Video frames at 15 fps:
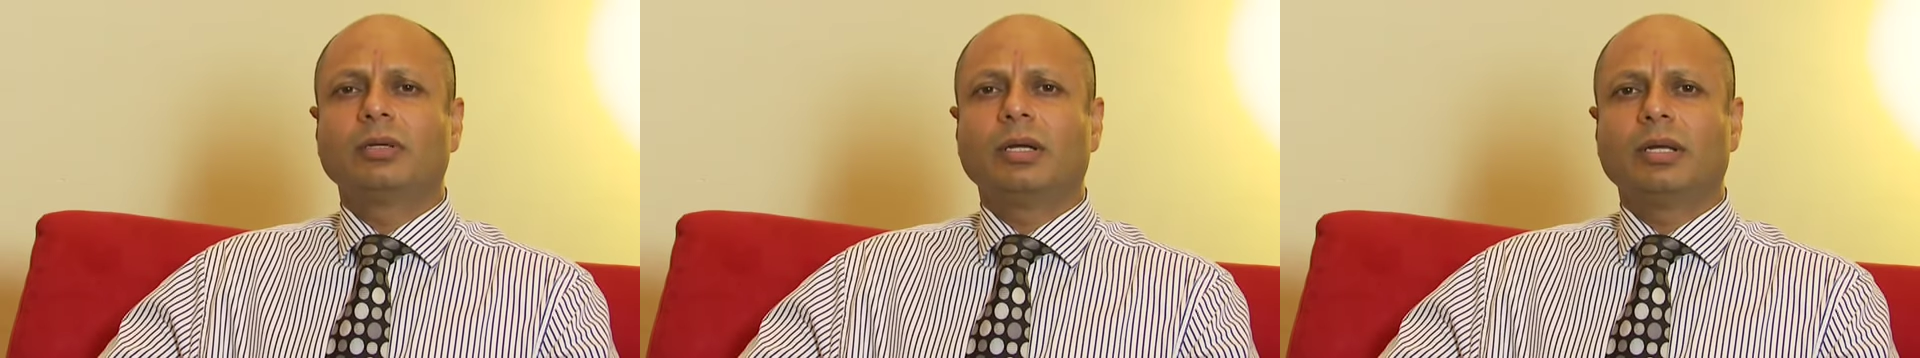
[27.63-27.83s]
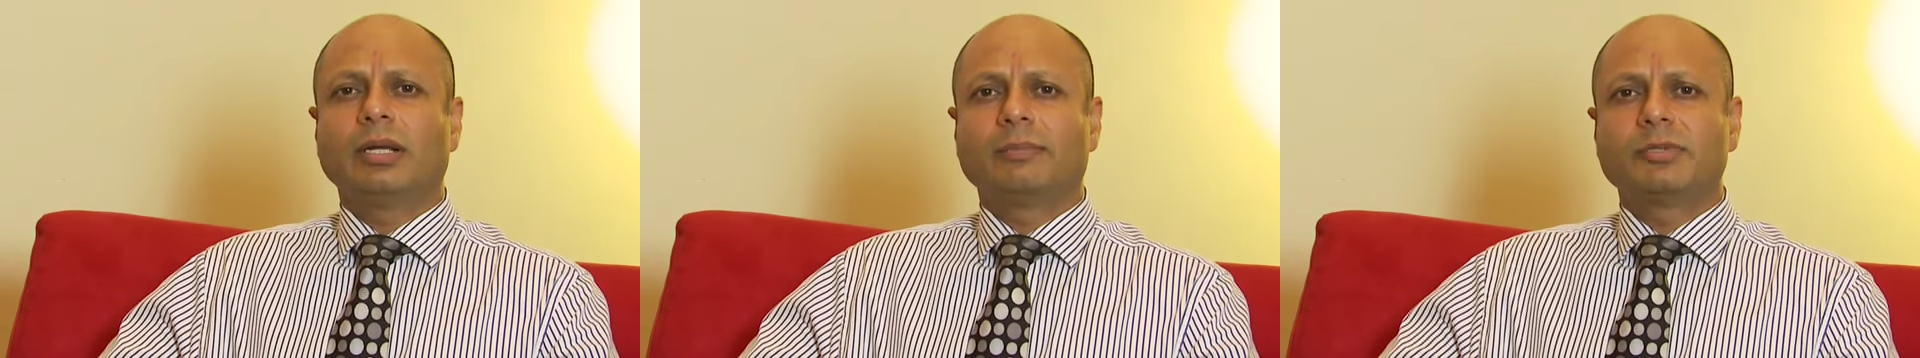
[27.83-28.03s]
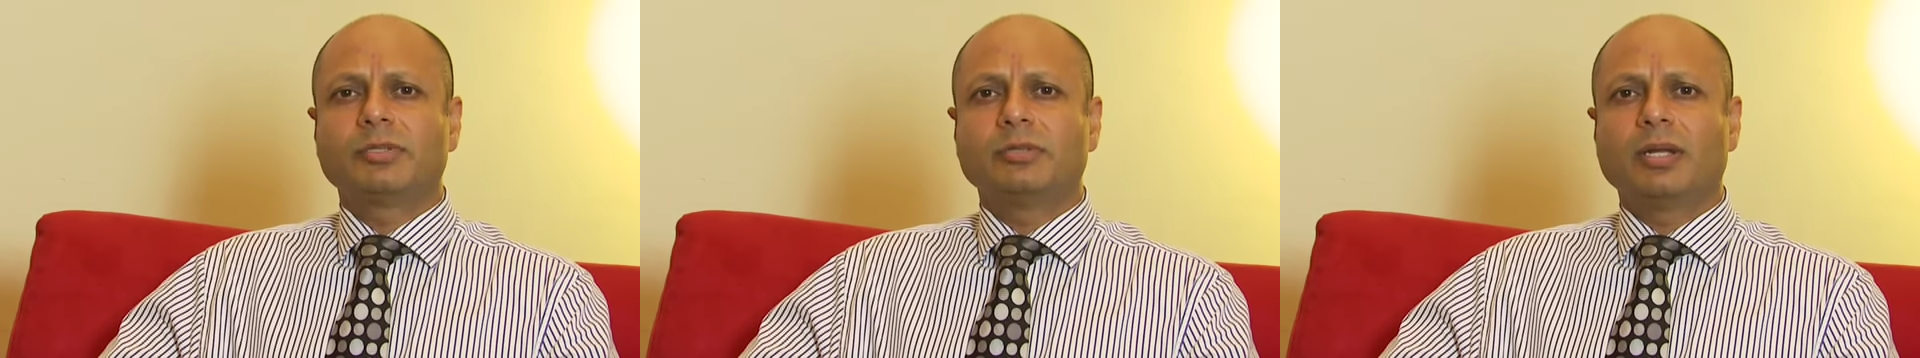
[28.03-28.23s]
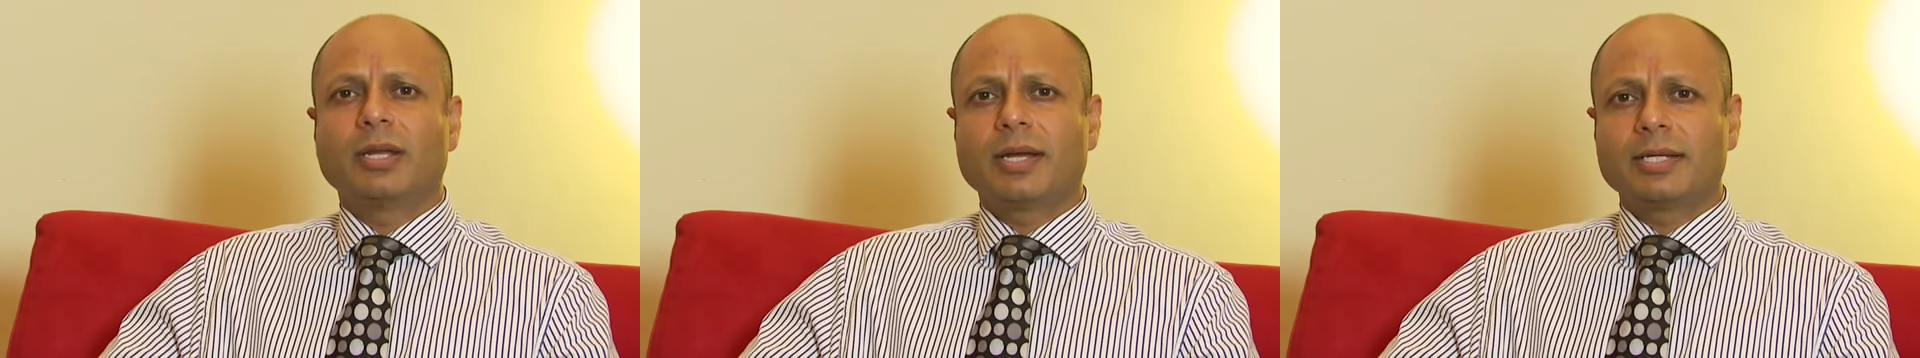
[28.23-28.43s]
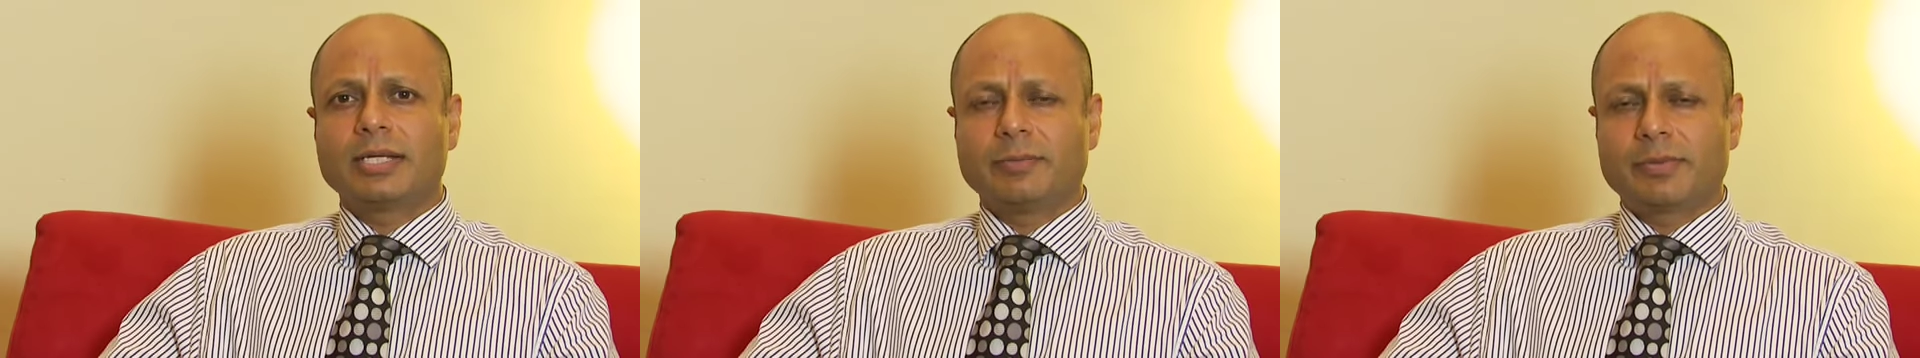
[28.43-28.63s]
in up to
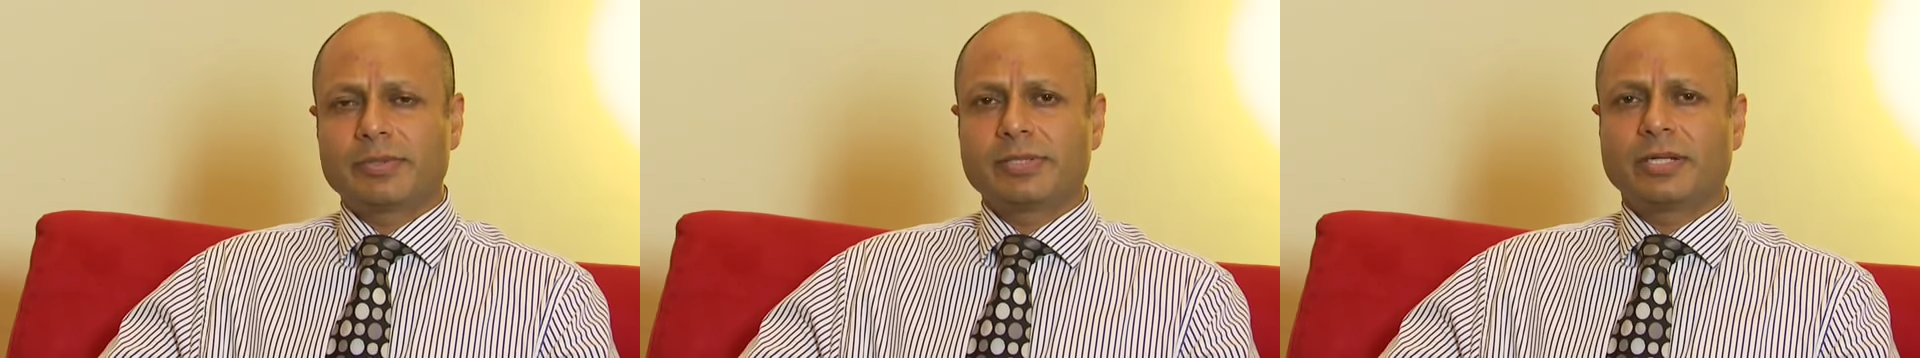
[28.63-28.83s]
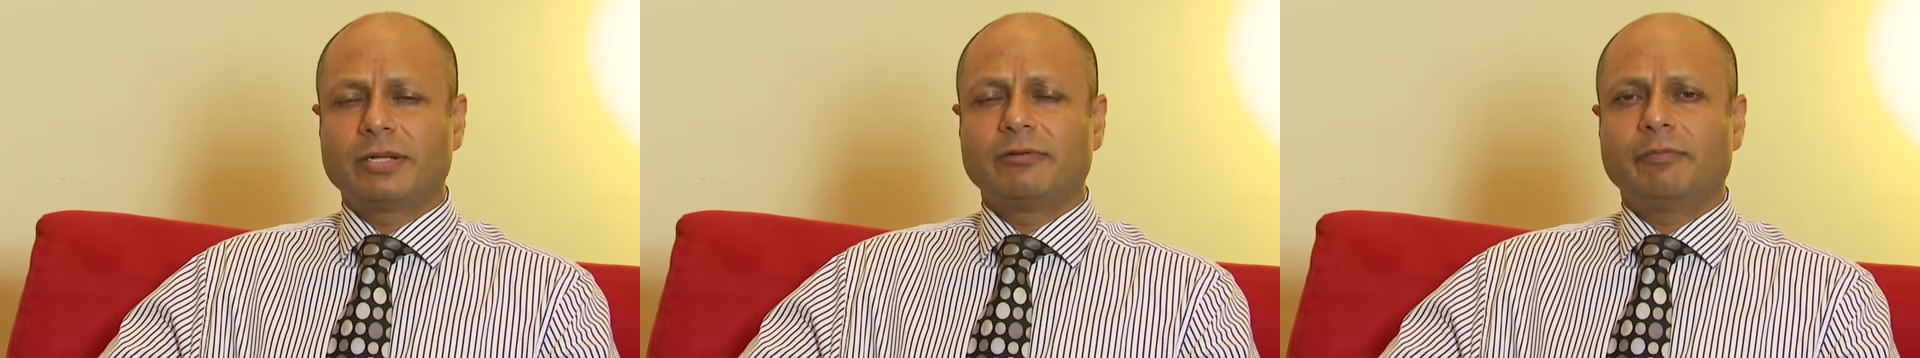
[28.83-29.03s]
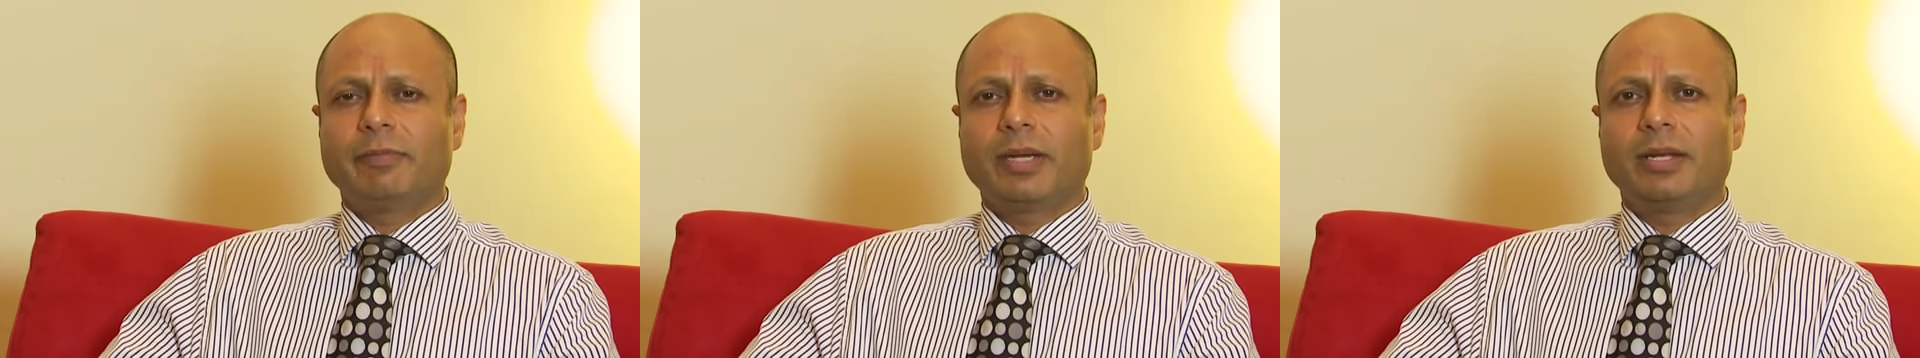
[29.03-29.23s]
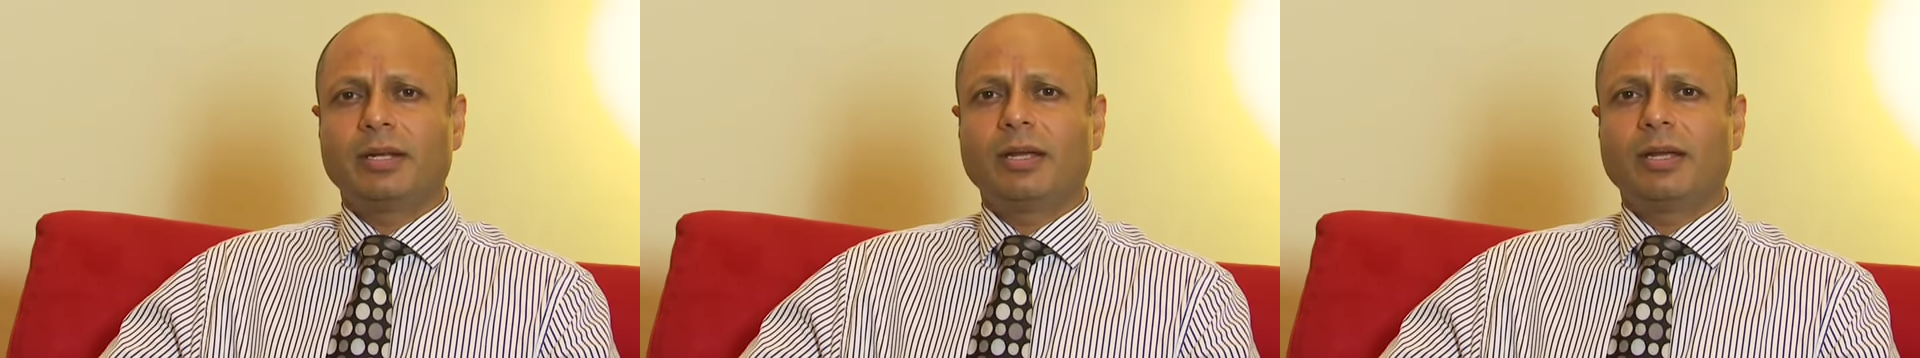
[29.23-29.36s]
90% of men.